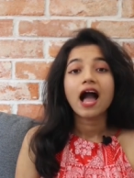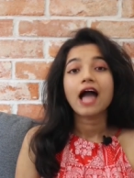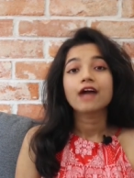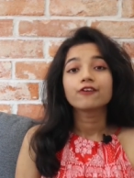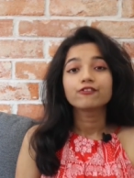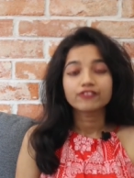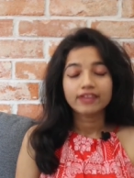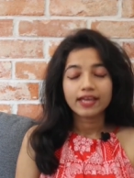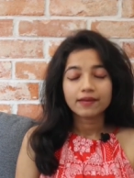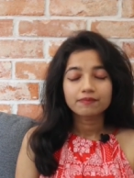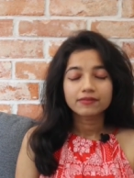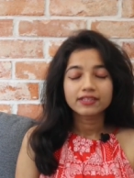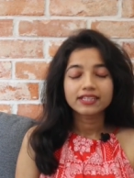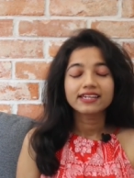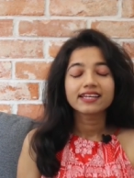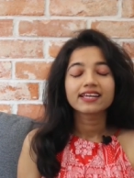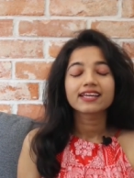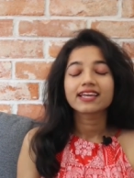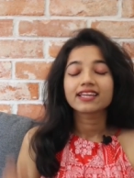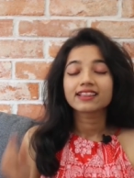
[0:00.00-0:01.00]
I have kept the
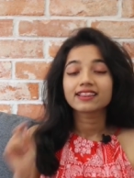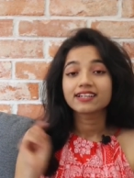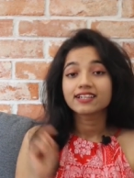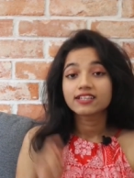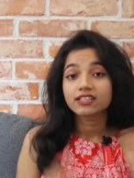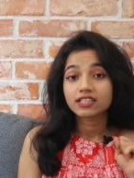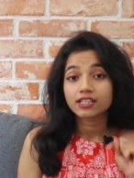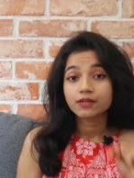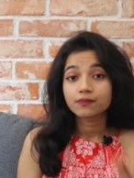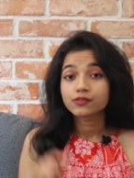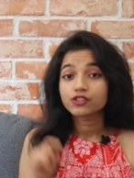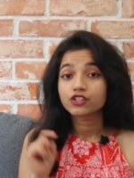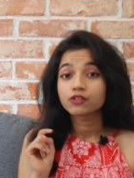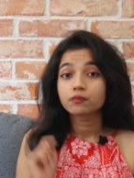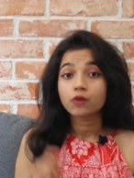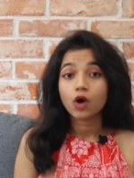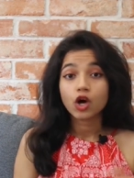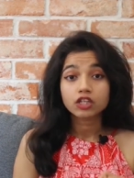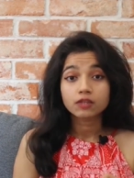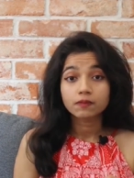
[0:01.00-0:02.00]
link in the
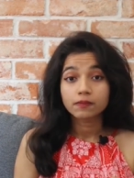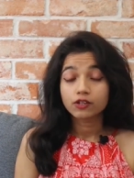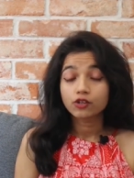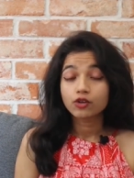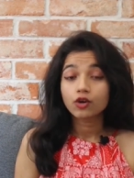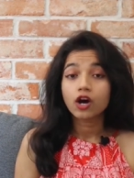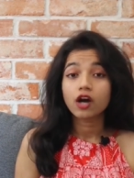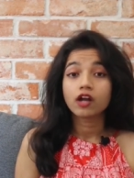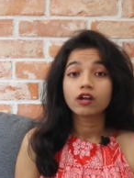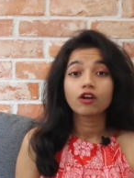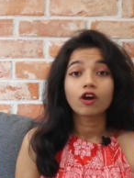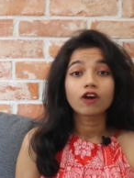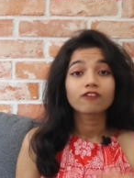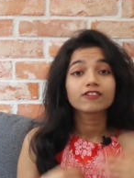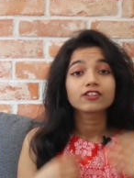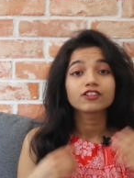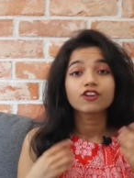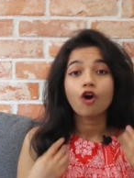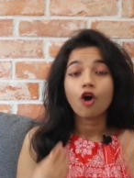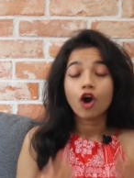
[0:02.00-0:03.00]
description box below
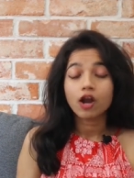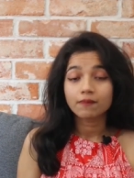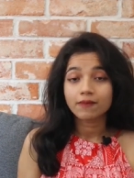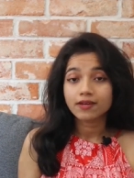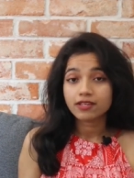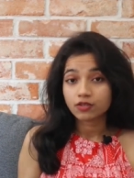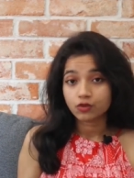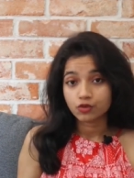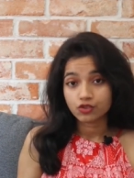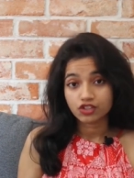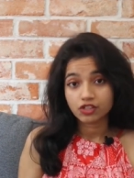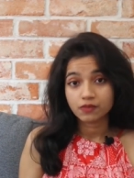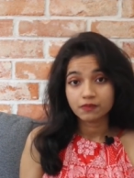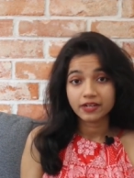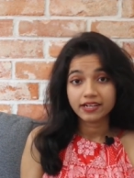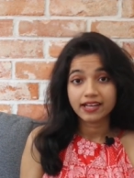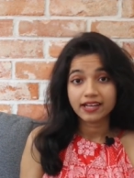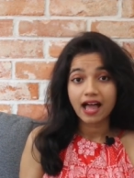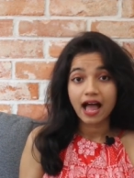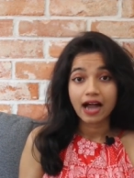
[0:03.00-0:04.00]
along with all my social
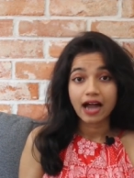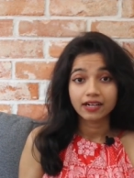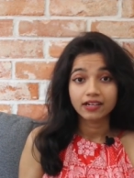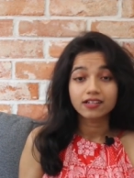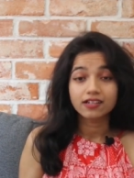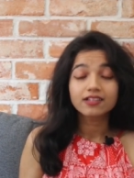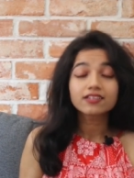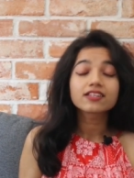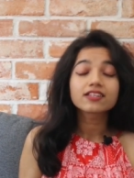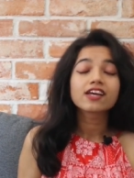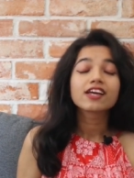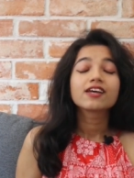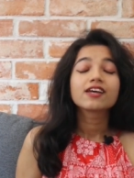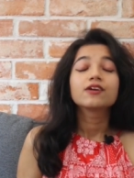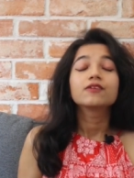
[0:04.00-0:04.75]
media handles.